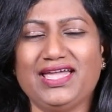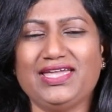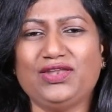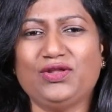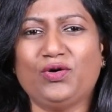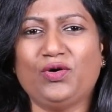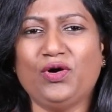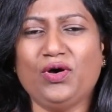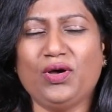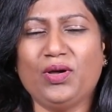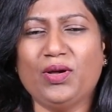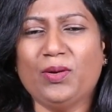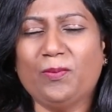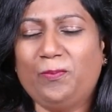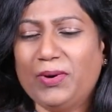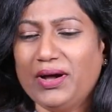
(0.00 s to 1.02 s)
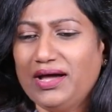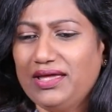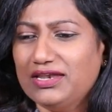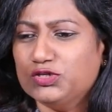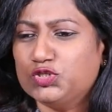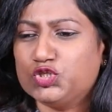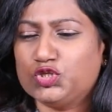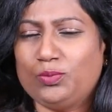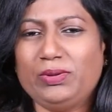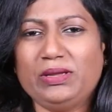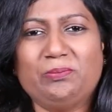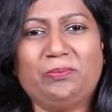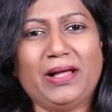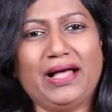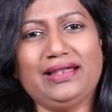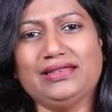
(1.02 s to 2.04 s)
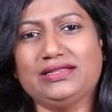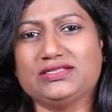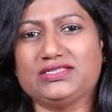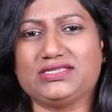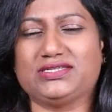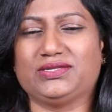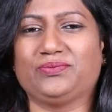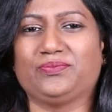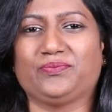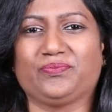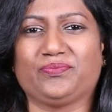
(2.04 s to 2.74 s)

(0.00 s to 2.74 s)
You know, burden should be balanced.